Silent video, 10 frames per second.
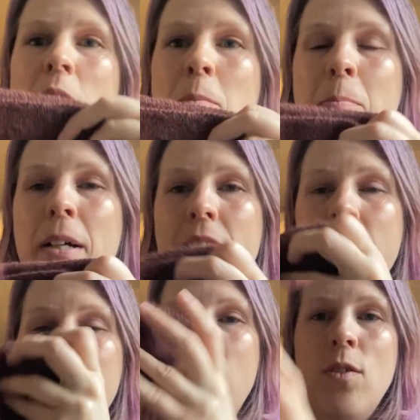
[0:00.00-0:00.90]

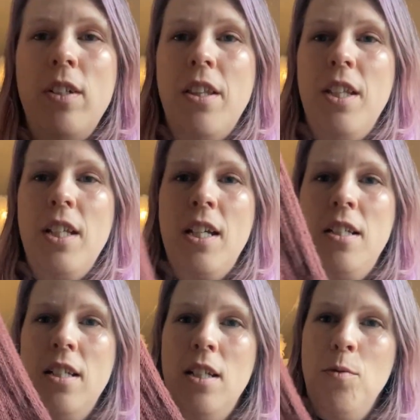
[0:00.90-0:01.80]
But the only thing I
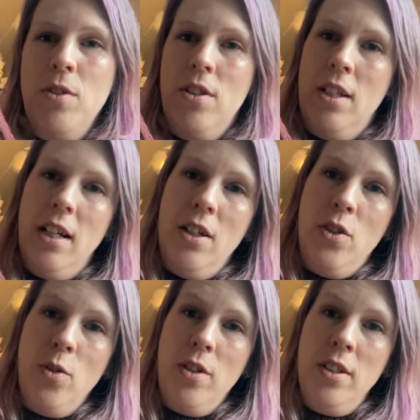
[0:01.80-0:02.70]
did was that I
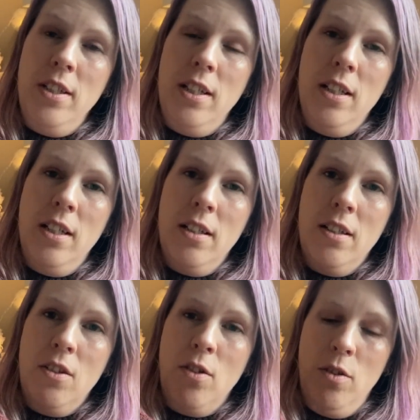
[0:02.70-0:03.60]
shortened it
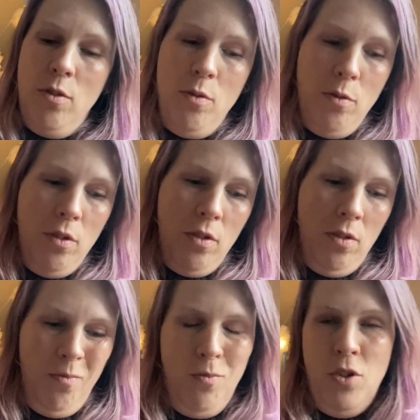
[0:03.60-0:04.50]
to
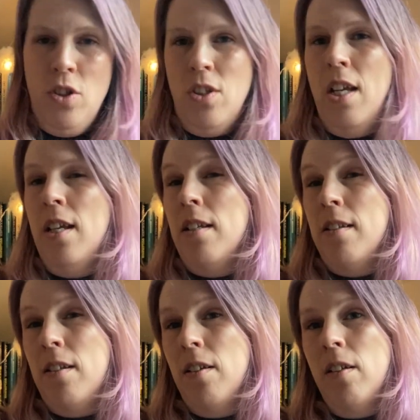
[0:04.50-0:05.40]
just
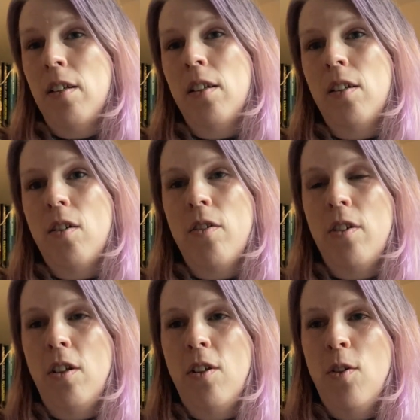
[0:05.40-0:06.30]
hit on the
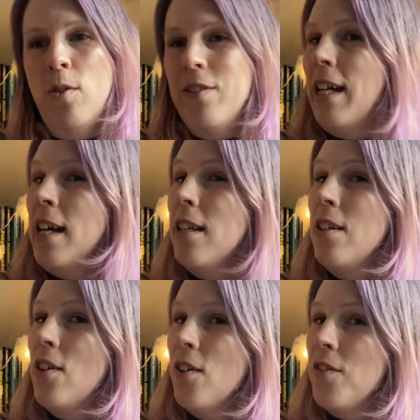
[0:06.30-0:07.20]
lower
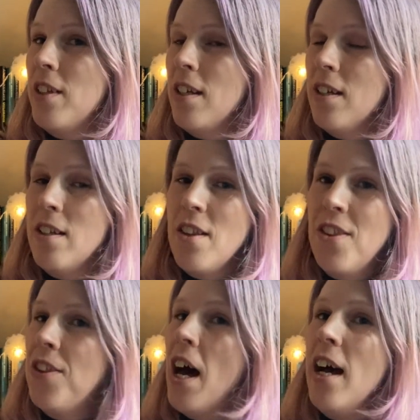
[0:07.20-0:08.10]
end of the
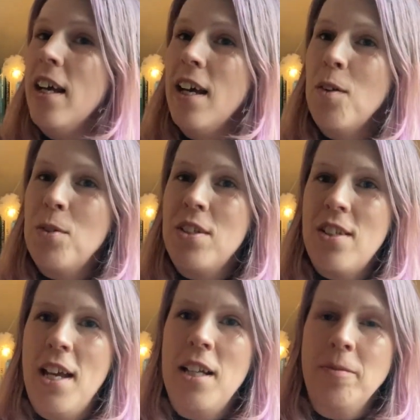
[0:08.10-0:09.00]
thigh, I would
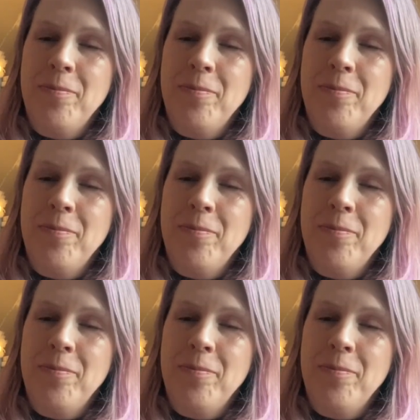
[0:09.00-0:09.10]
say.